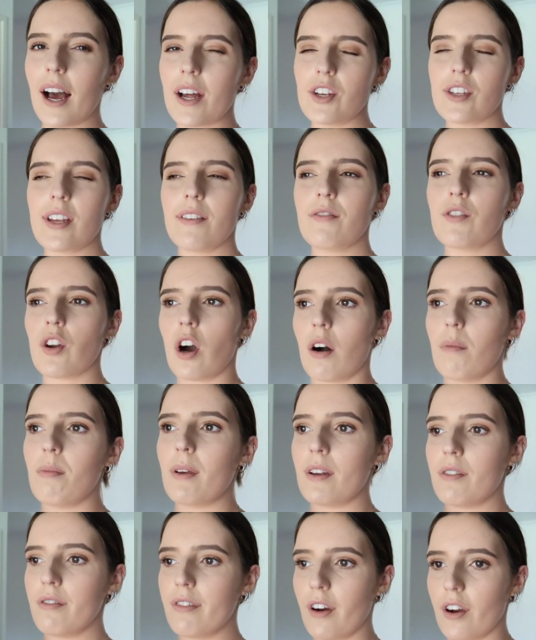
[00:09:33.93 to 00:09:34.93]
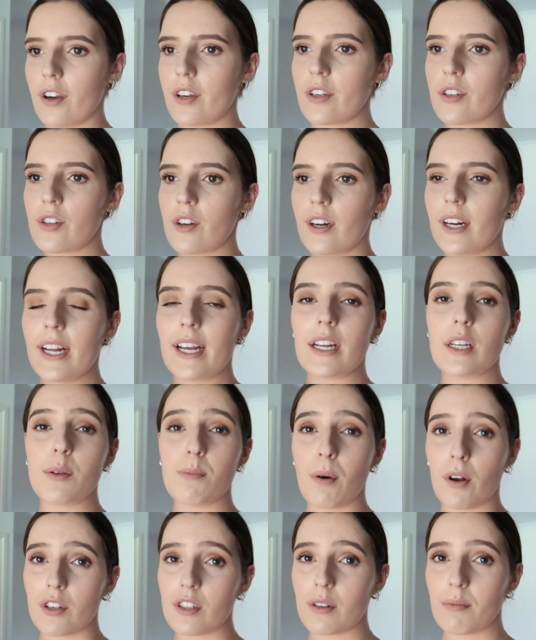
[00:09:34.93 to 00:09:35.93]
I just have not been focused on it, and it's
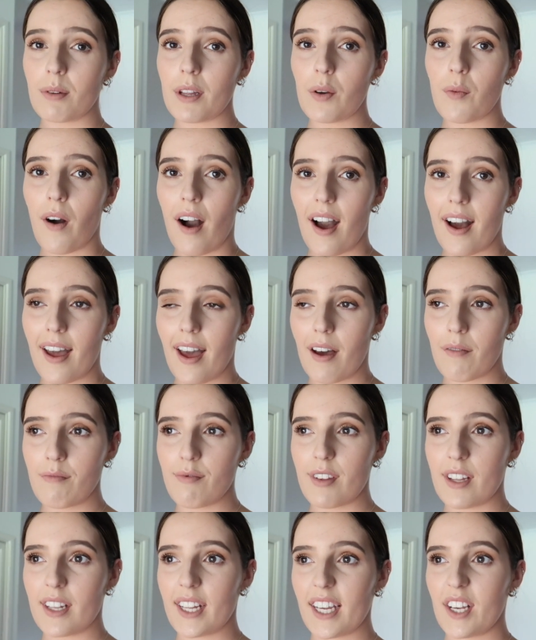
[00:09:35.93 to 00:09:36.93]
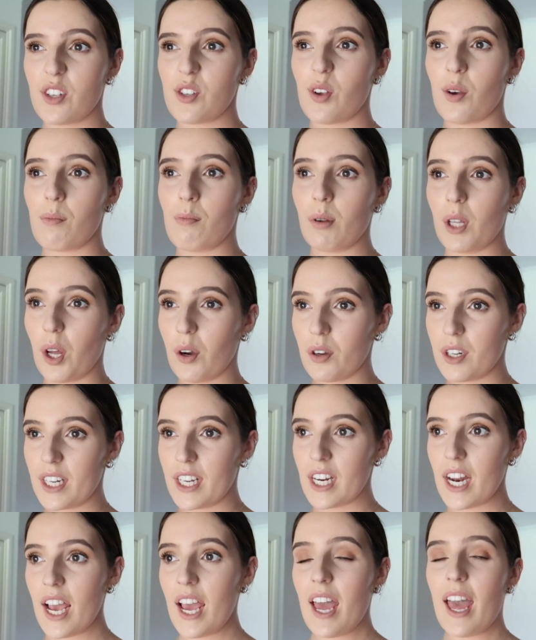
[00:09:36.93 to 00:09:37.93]
possibly why I'm feeling so
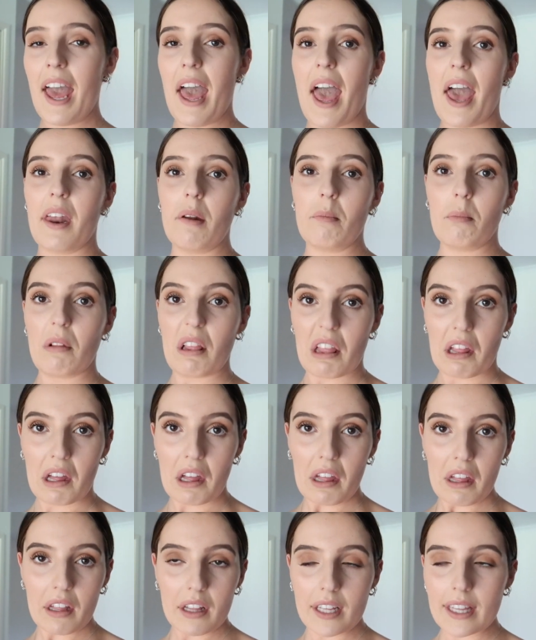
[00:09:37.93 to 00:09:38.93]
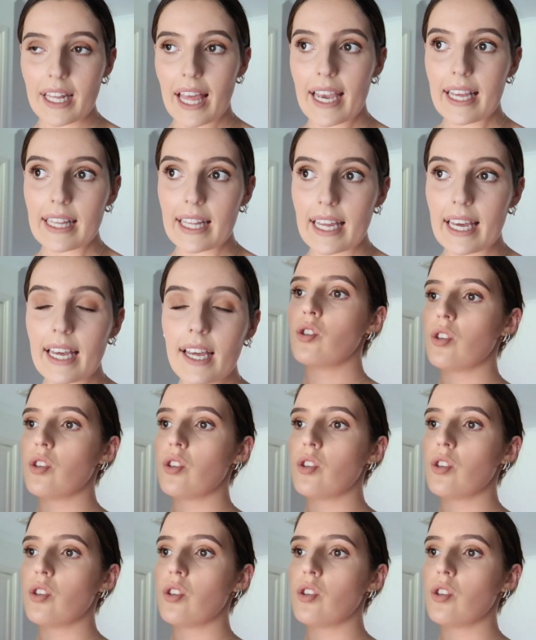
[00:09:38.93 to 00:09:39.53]
bloated and blur lately.